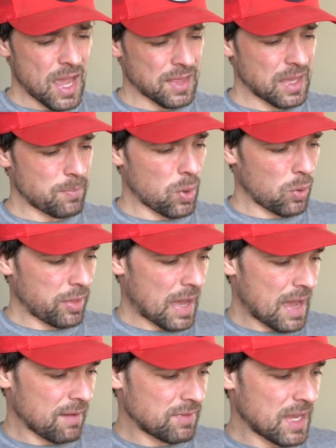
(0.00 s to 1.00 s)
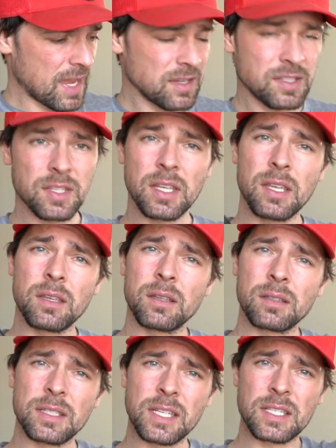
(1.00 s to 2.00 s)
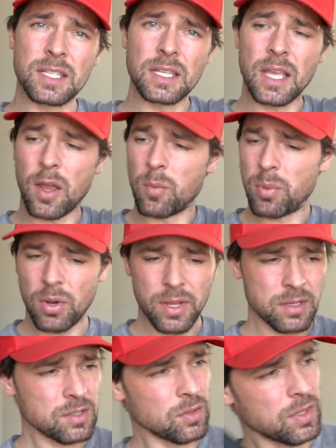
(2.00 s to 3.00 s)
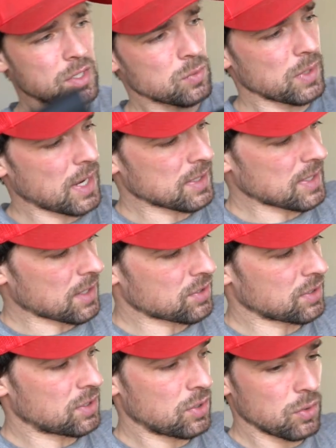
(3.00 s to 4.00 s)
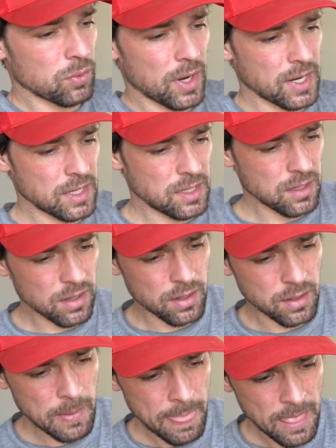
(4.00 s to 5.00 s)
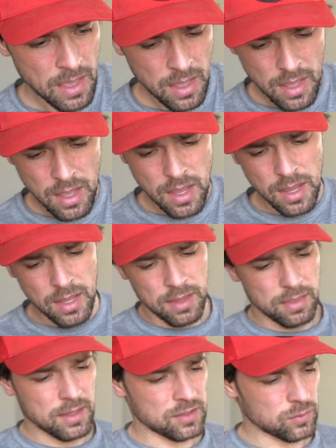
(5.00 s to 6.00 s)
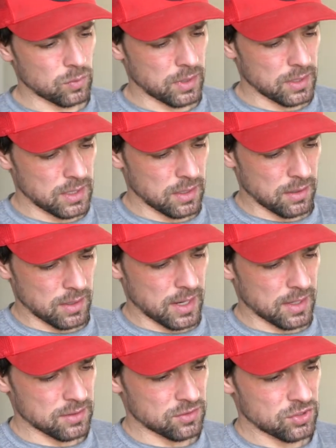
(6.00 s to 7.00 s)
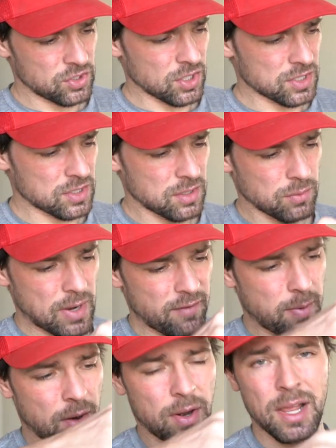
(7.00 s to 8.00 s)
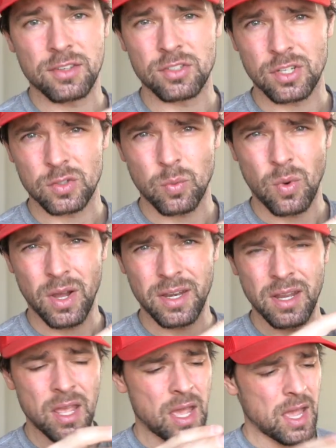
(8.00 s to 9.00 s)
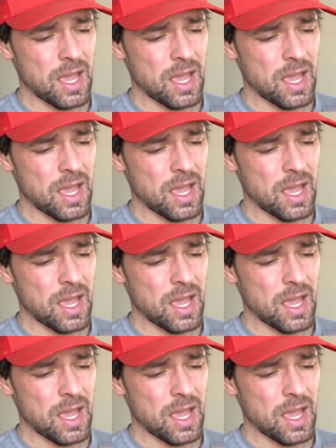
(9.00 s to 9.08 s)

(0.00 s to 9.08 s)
and they both have the AC DC output. So this one has actually 2 right here, and this one here has the RAV Power has just 1.